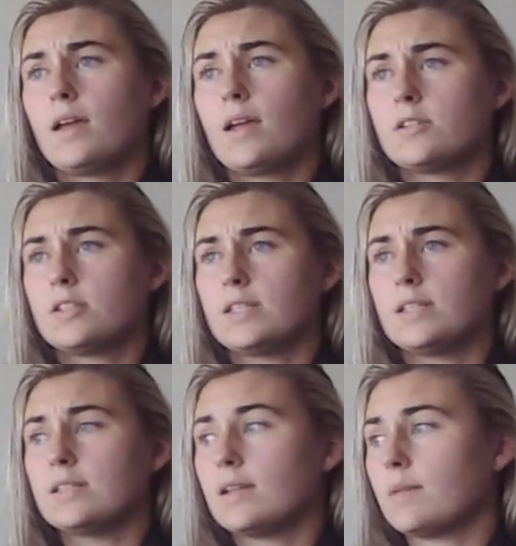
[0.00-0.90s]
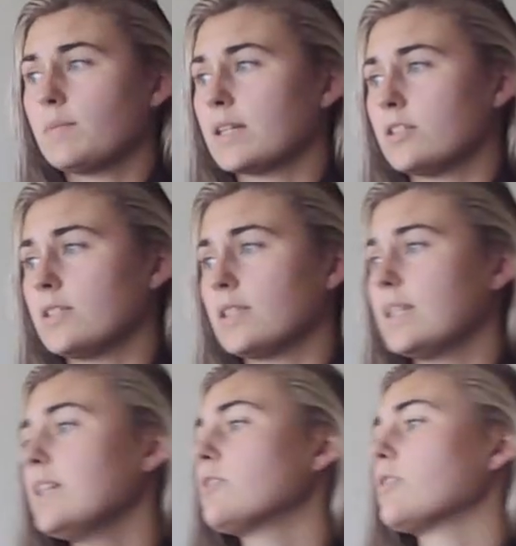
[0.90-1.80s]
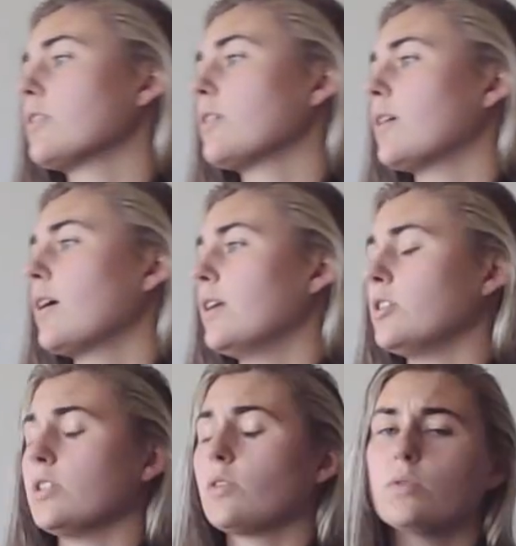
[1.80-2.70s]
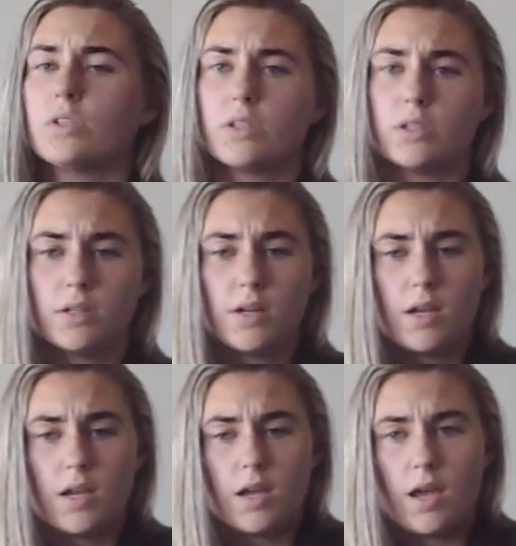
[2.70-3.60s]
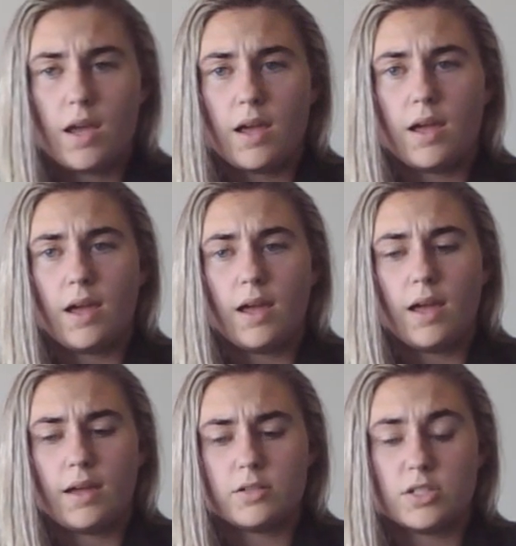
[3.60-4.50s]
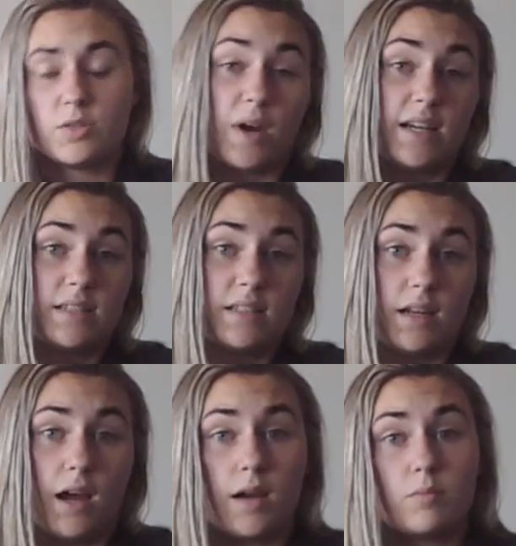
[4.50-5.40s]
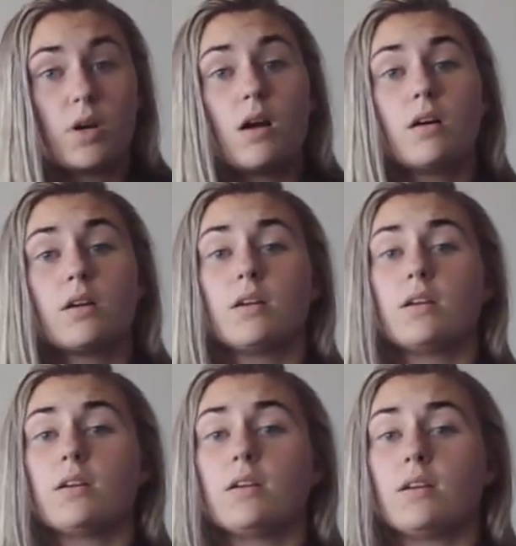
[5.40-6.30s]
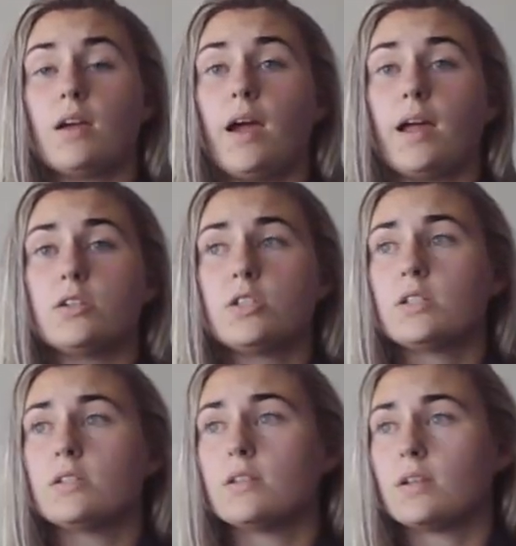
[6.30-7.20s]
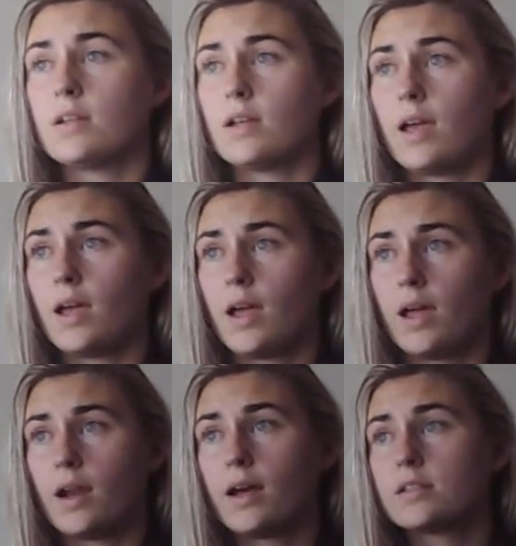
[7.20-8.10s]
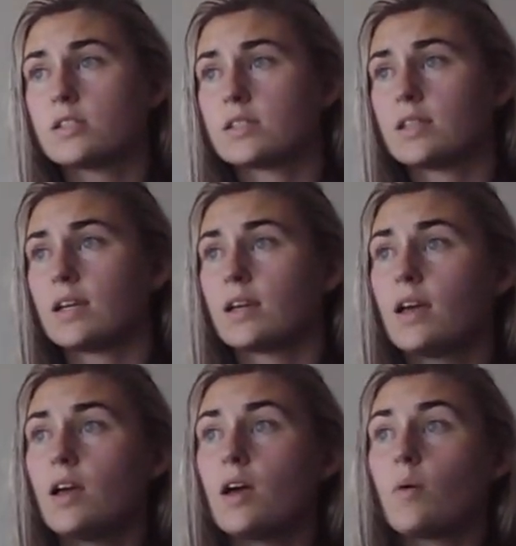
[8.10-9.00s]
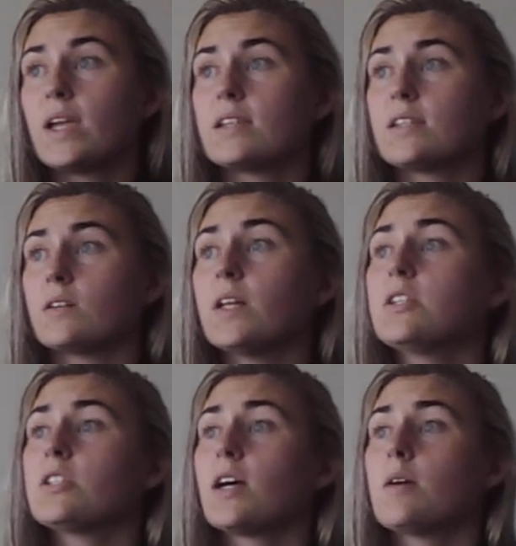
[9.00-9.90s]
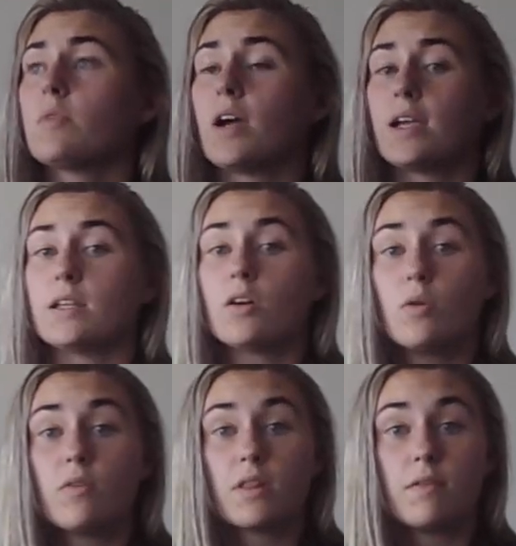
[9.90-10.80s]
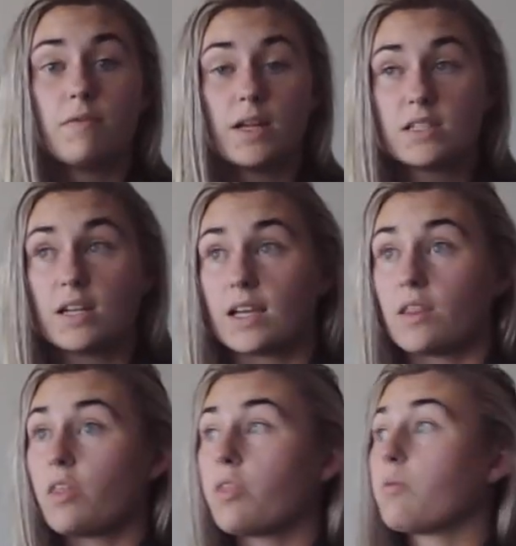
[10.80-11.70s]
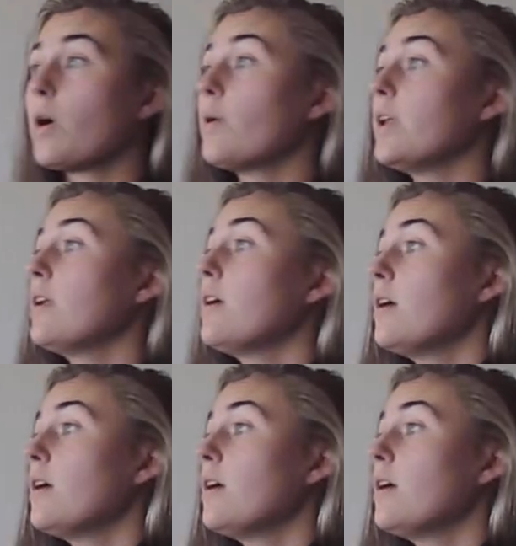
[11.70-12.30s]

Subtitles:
And because she's the teacher, and she's older, she's right, and I'm wrong. And I just think, wait until lunchtime where I can go over to the fence and I can throw it